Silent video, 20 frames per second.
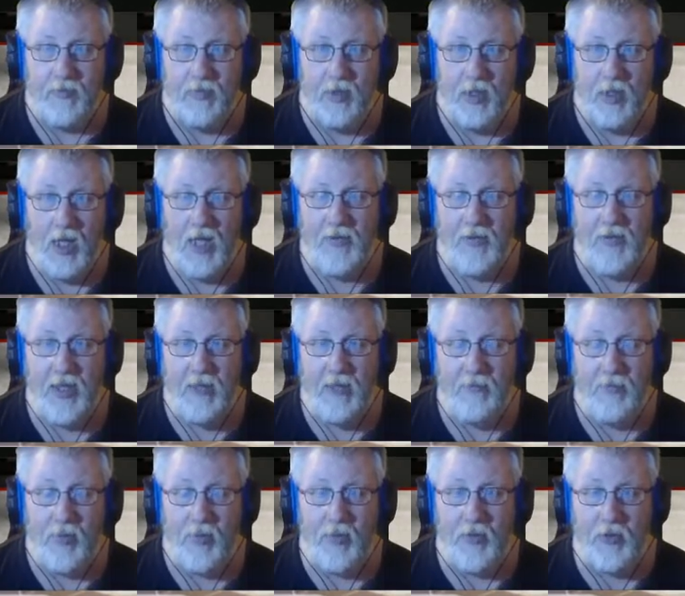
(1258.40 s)
I think
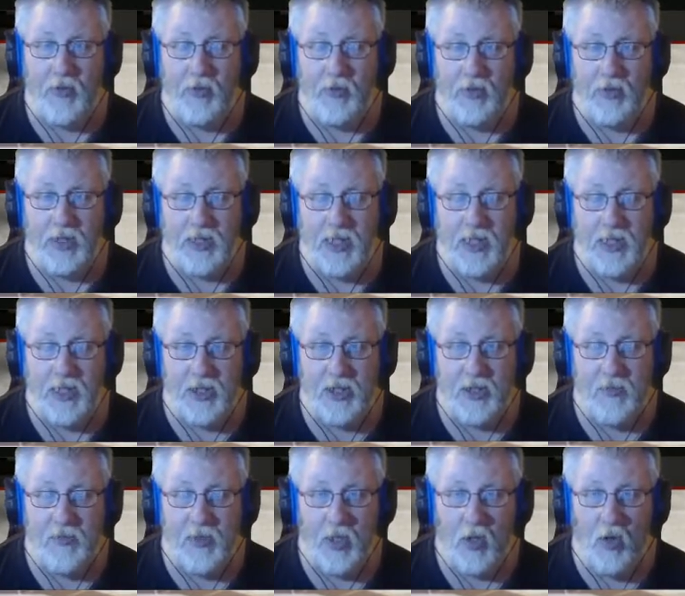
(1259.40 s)
both of those things
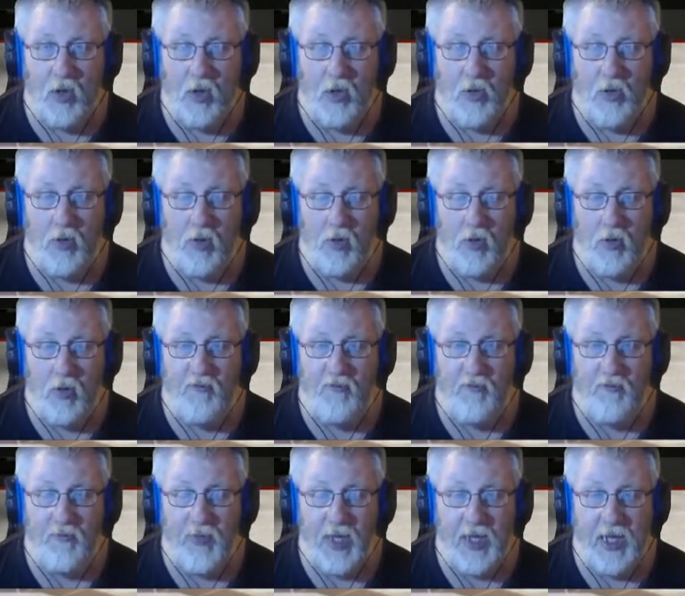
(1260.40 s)
should be on
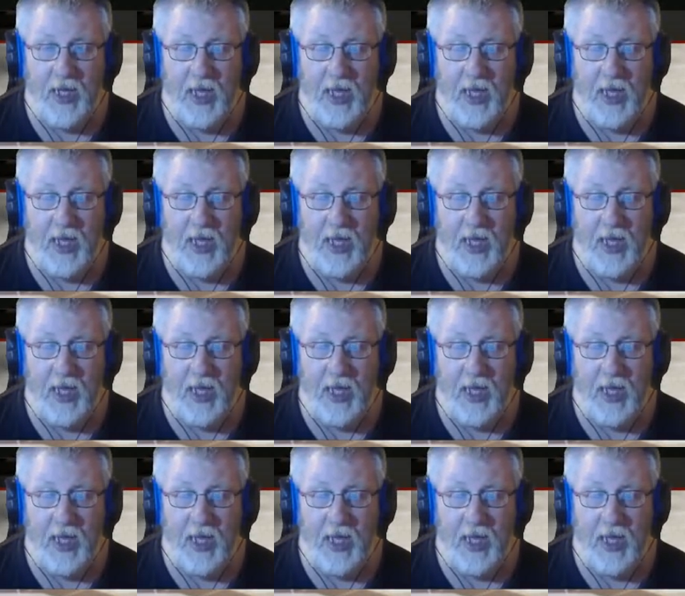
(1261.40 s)
by